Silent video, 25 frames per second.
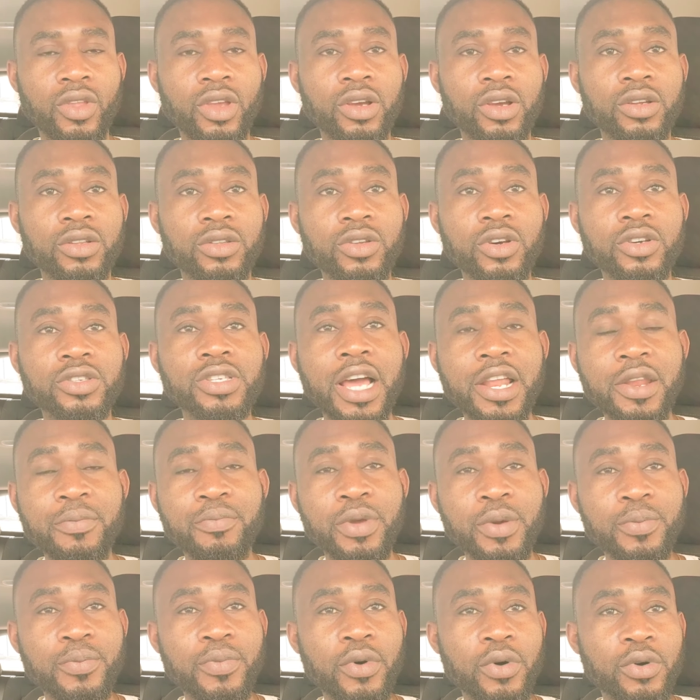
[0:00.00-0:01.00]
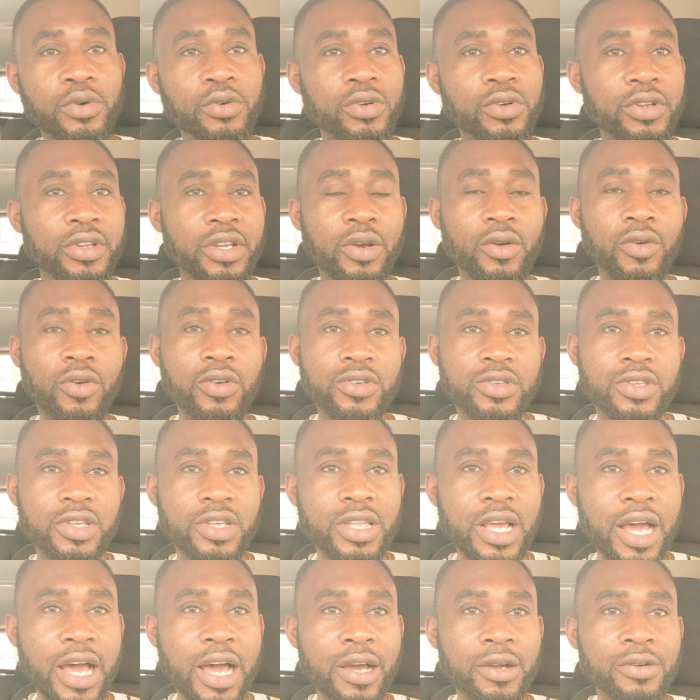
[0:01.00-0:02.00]
those are the people they
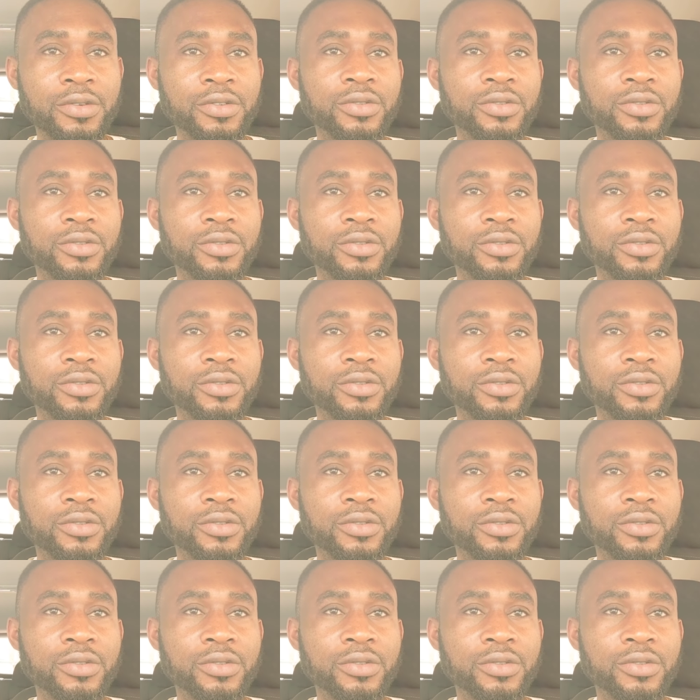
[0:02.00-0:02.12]
consider